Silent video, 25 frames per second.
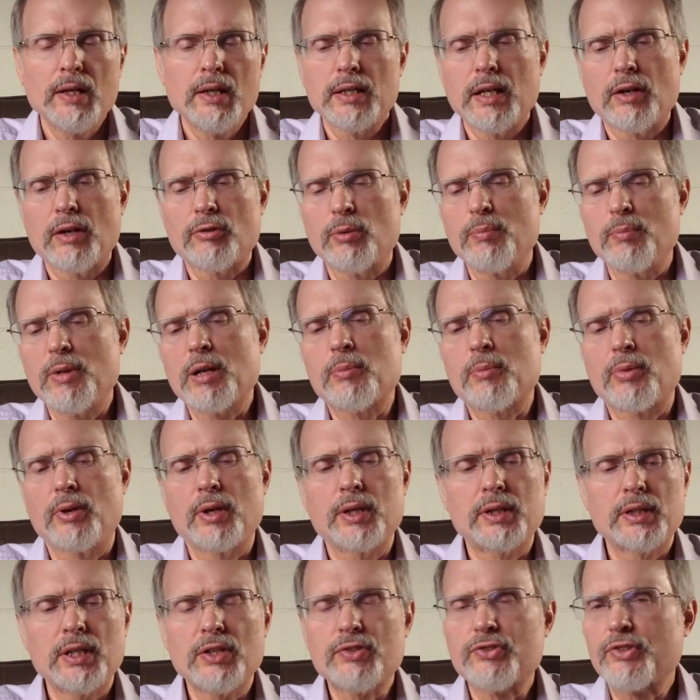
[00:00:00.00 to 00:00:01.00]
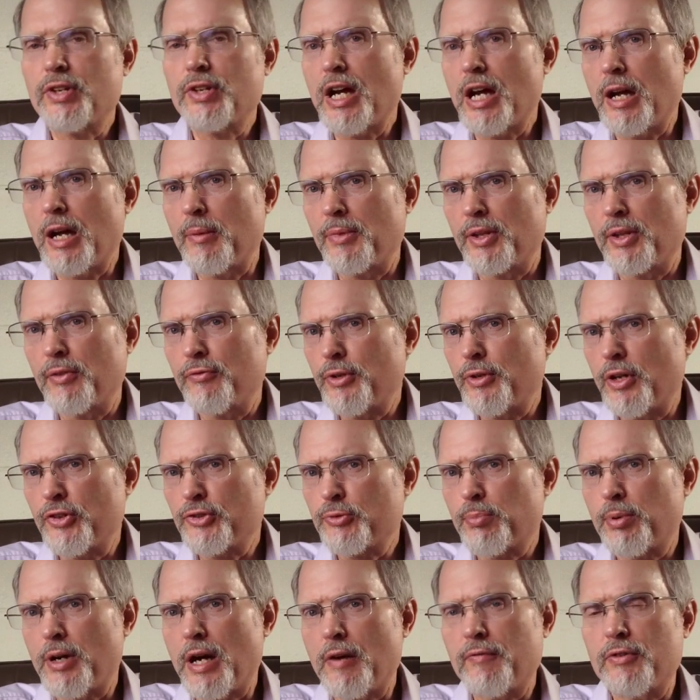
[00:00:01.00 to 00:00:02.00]
Now remember, at this time, the false
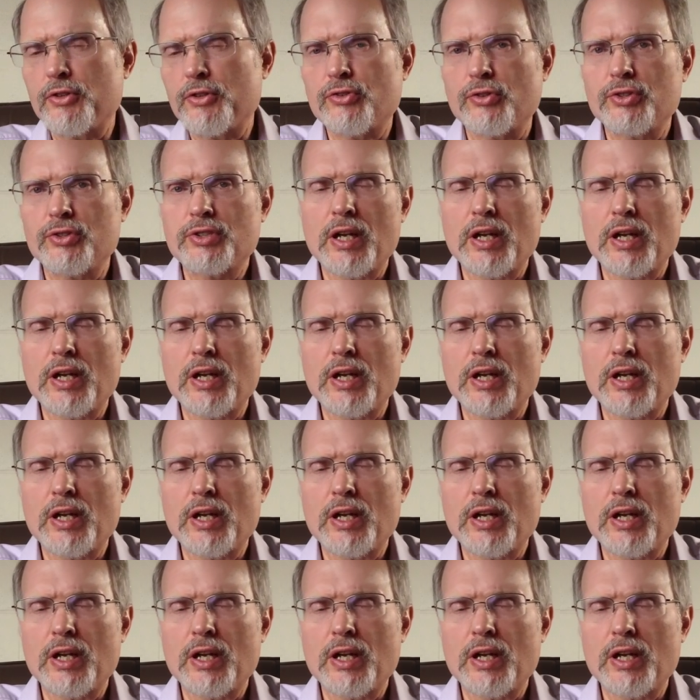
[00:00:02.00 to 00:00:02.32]
prophets are